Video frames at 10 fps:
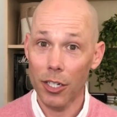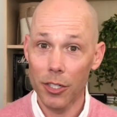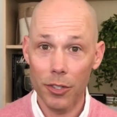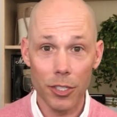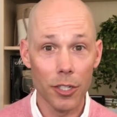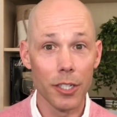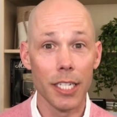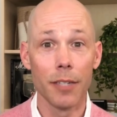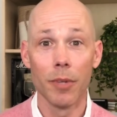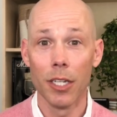to your
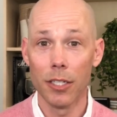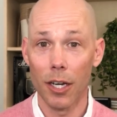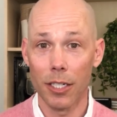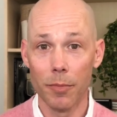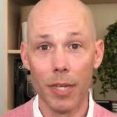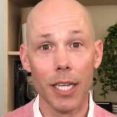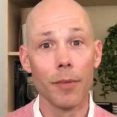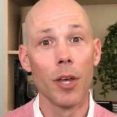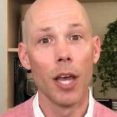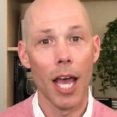attorney, talk to me,
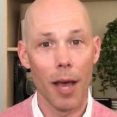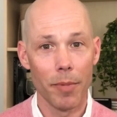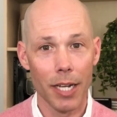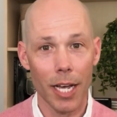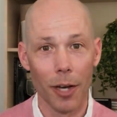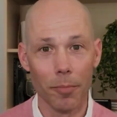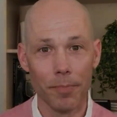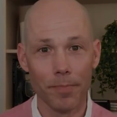happy to help.